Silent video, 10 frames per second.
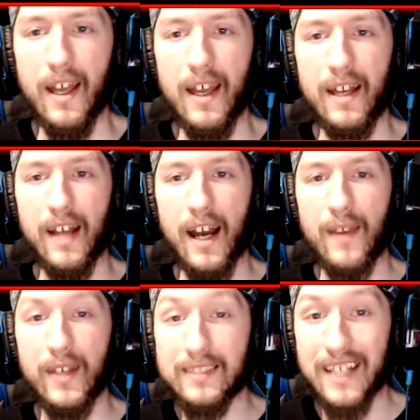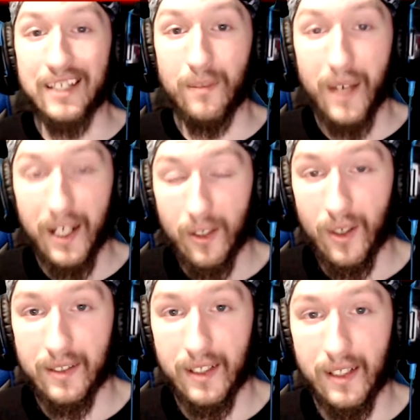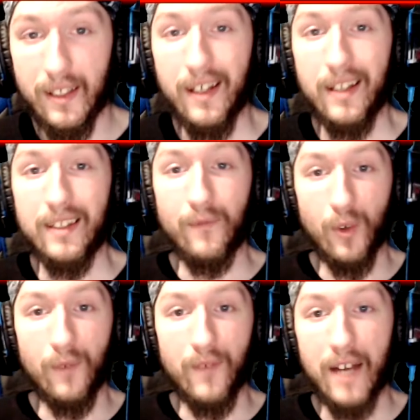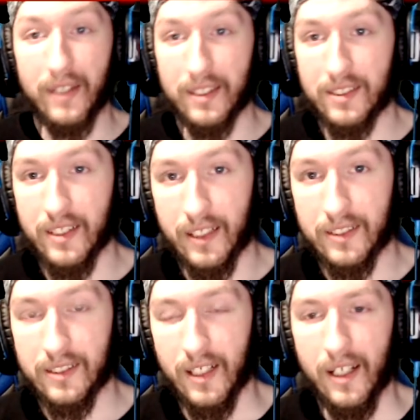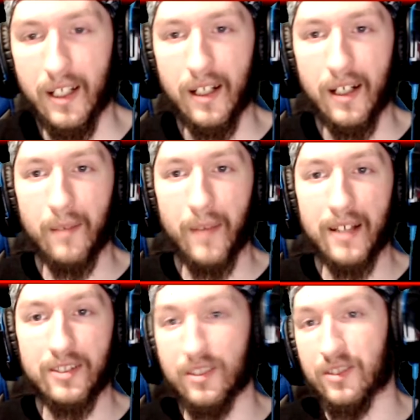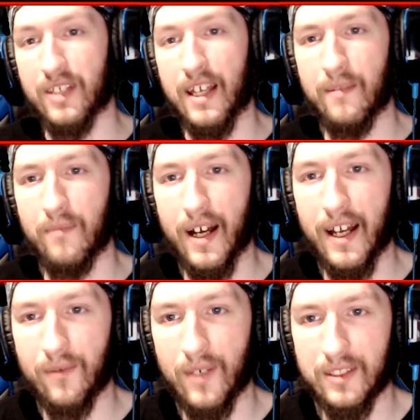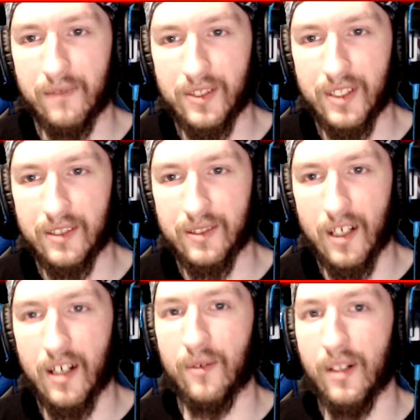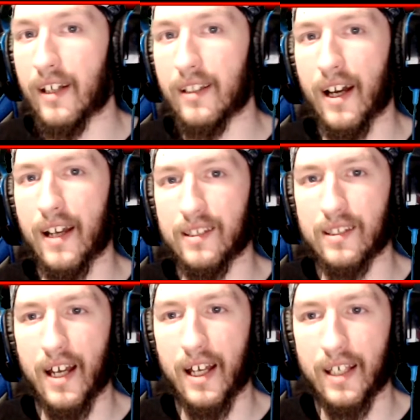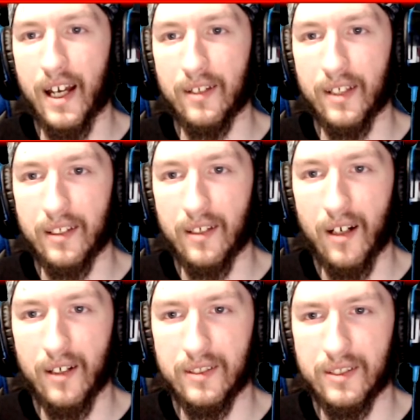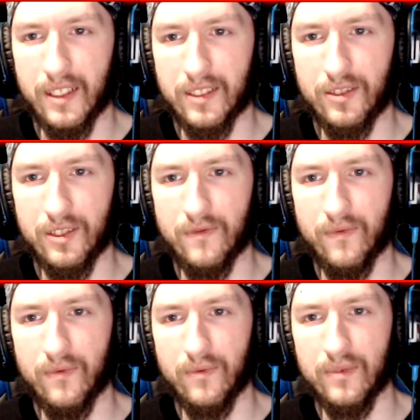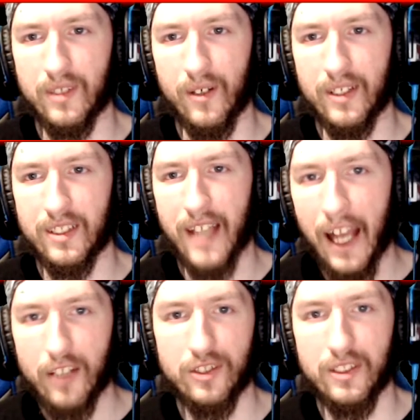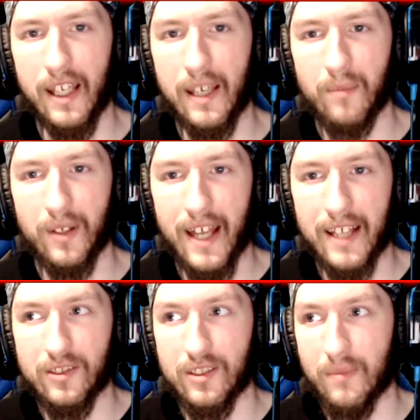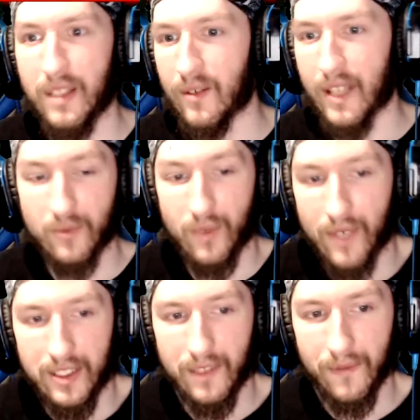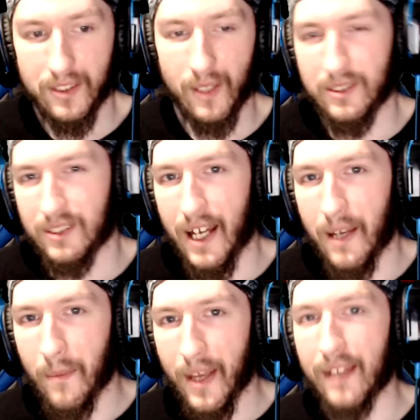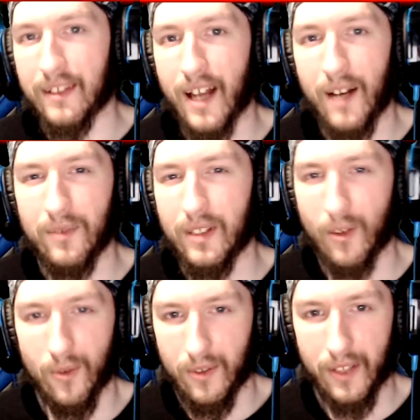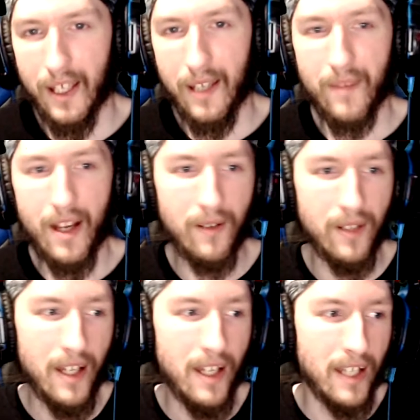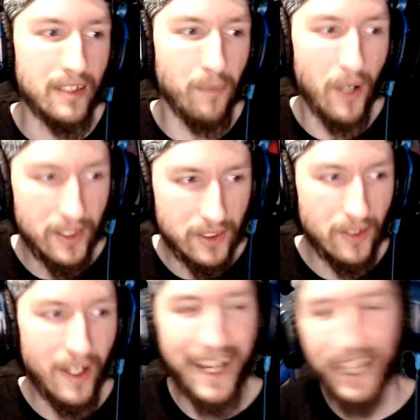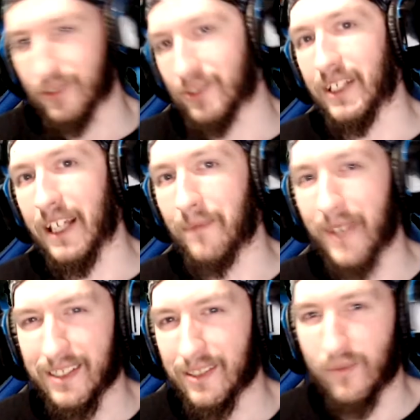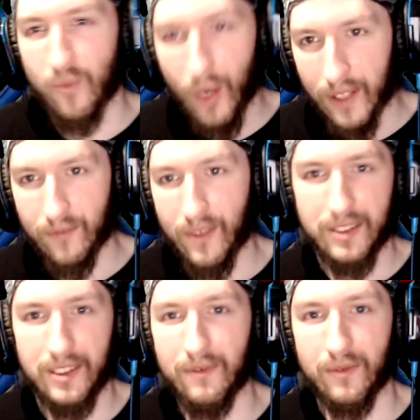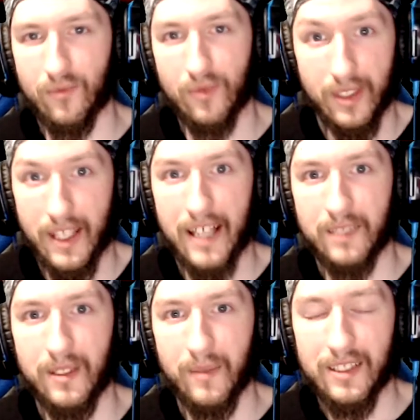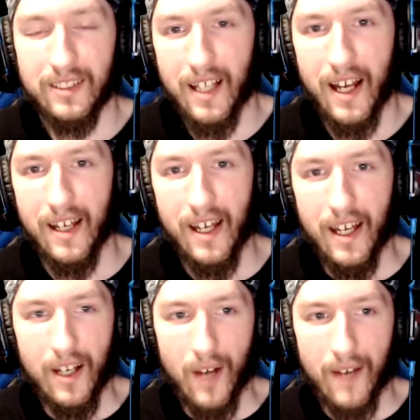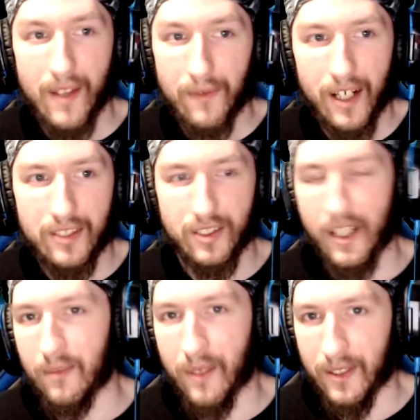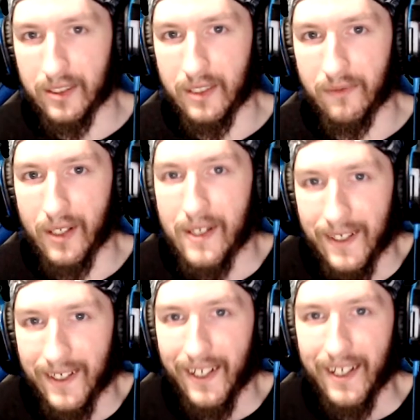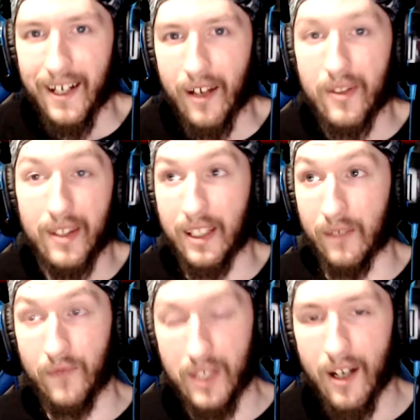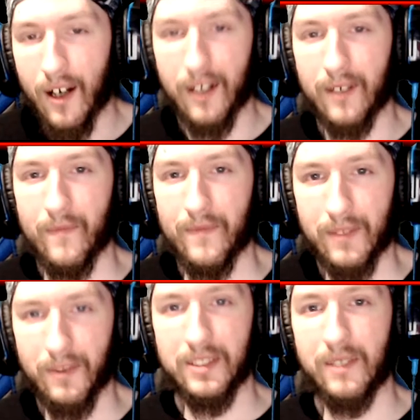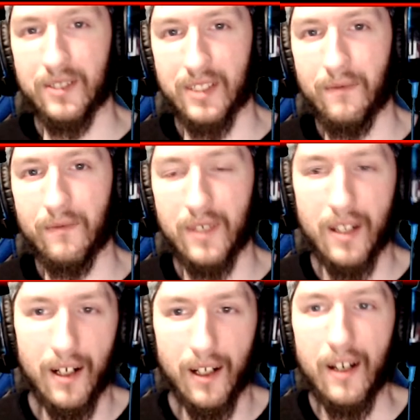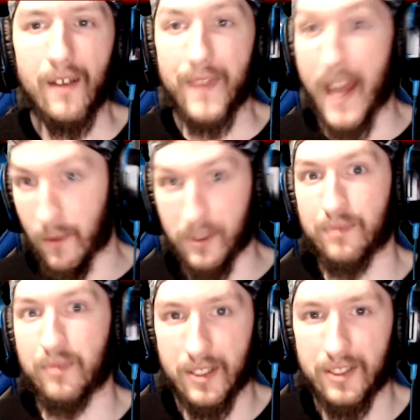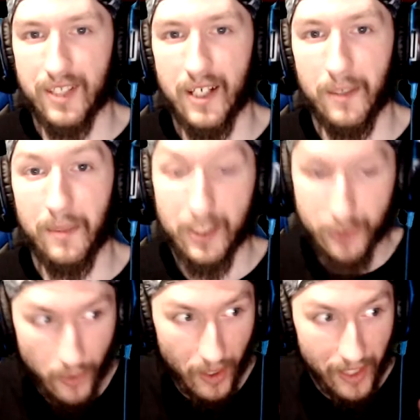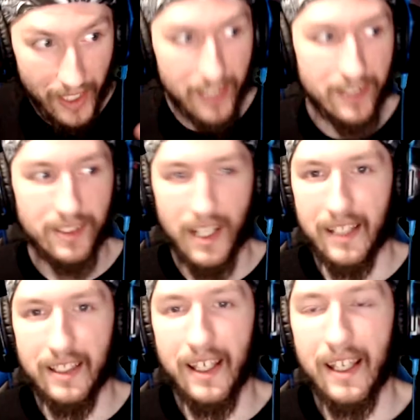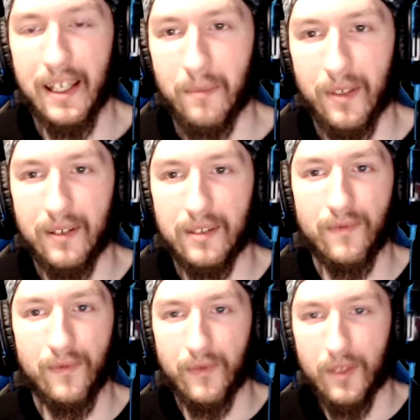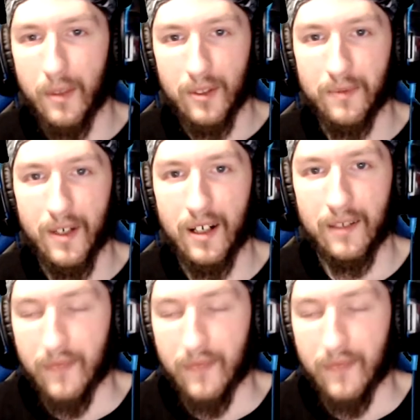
And I think it's actually better well done than four, five, and six. Um, I still stand by Resident Evil six's R A. I, I kind of like R E six, just, you know, it's an action game, but that's, to me, that's what Resident Evil's always kind of been. Not really a horror game, not, it's a puzzle action game. That's what Resident Evil really has been to me. It's, I, I've never gotten scared by Resident Evil, other than like V R. Resident Evil seven V R, that was pretty scary because you are inside the game. But for the most part,